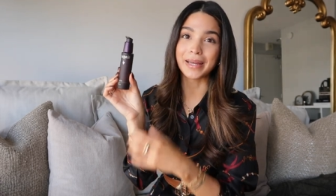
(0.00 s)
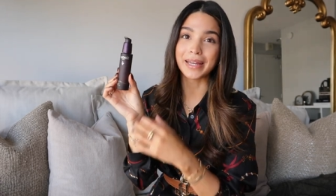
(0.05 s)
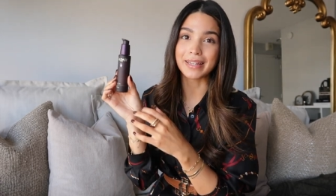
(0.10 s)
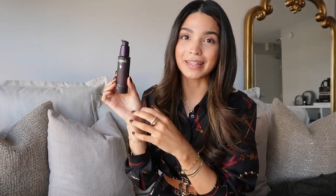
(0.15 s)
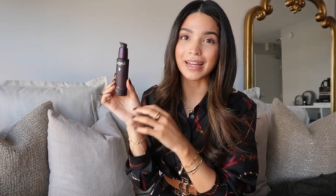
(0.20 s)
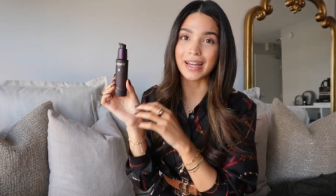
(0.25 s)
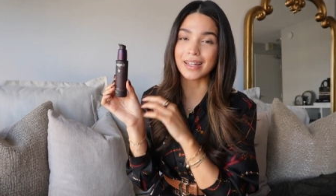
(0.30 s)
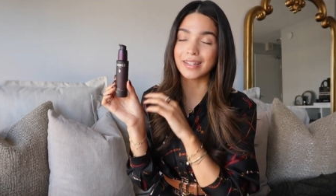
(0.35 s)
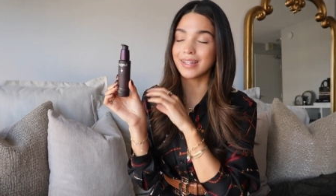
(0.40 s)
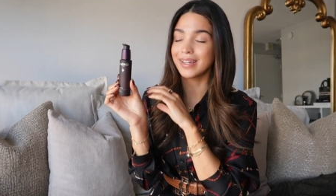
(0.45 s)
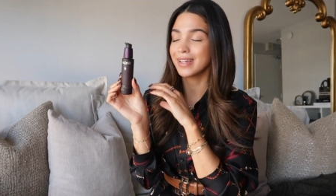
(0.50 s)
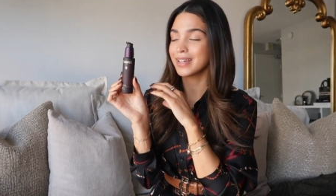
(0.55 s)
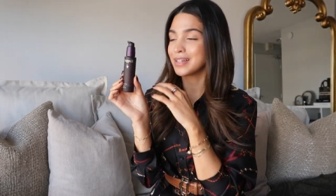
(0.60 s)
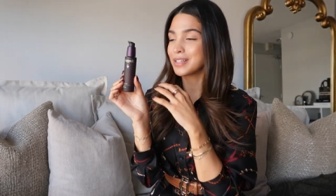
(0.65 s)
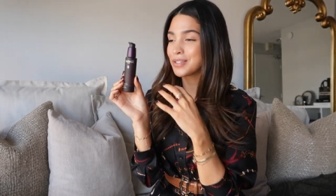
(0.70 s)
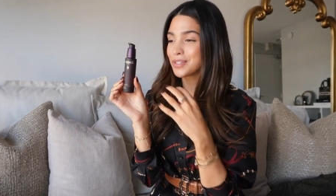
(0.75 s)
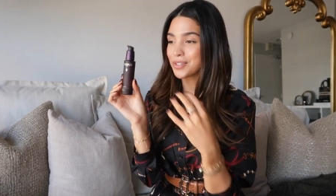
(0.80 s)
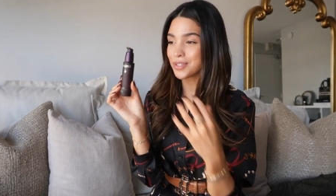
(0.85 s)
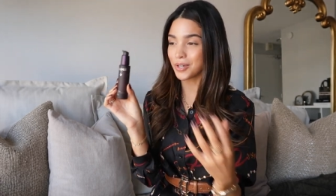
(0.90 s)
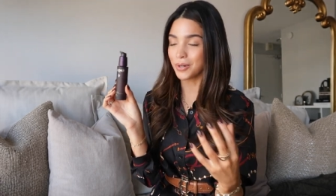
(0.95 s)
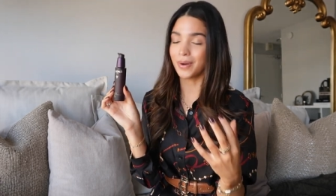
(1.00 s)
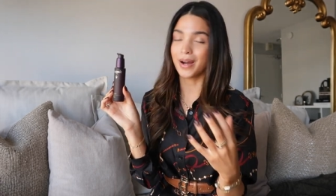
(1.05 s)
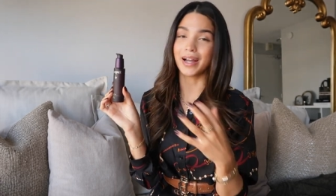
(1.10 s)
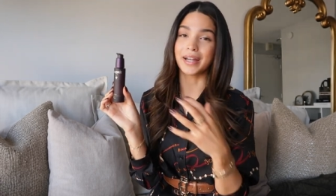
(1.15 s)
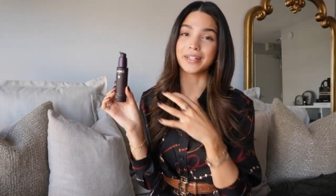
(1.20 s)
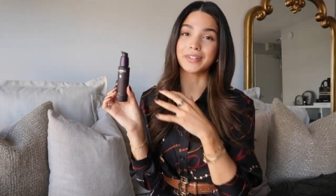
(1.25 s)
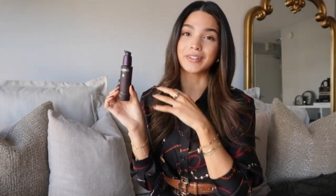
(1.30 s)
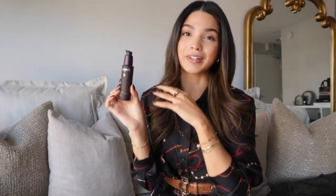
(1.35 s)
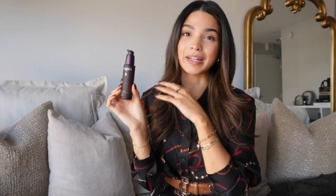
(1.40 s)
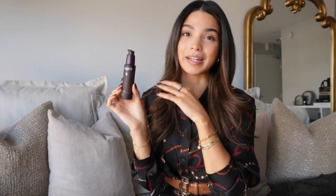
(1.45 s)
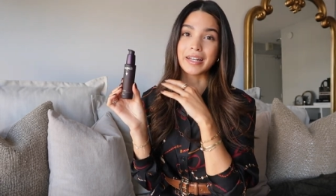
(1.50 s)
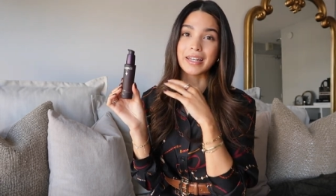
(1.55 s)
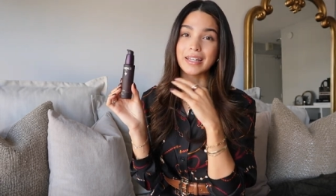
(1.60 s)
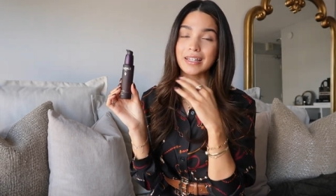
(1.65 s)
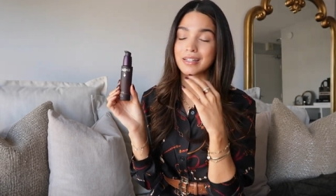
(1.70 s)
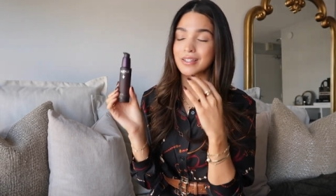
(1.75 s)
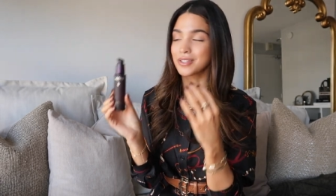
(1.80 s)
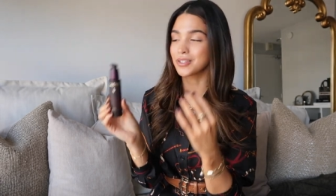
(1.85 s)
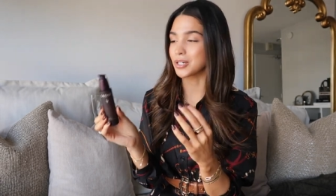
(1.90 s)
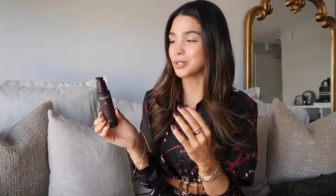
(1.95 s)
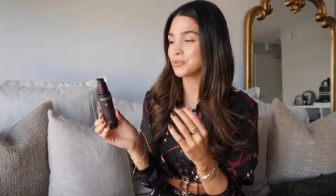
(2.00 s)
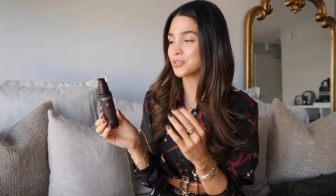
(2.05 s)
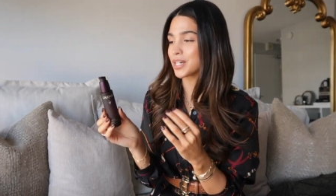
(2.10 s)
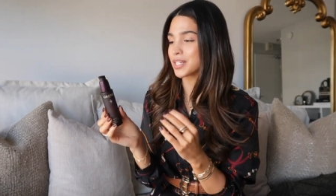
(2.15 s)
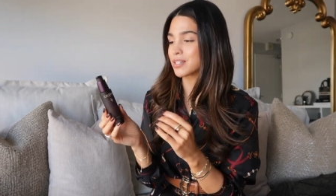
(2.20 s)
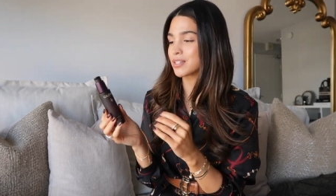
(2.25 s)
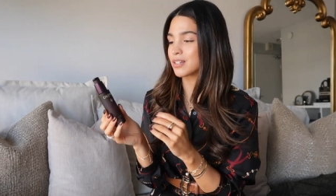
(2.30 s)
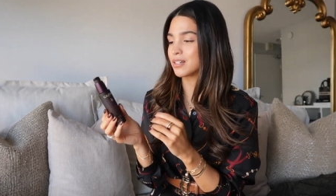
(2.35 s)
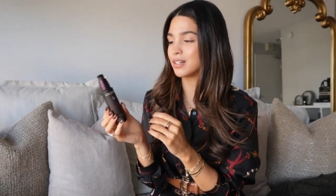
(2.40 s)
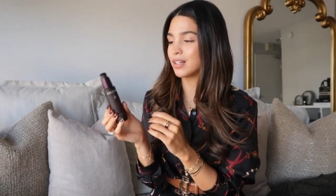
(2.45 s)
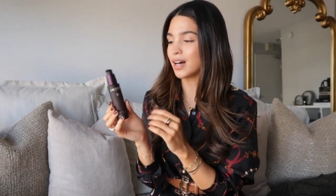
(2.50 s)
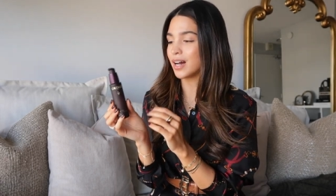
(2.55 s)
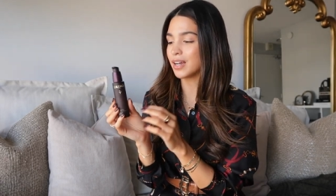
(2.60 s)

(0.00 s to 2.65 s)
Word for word: Again, so hydrating, so gentle.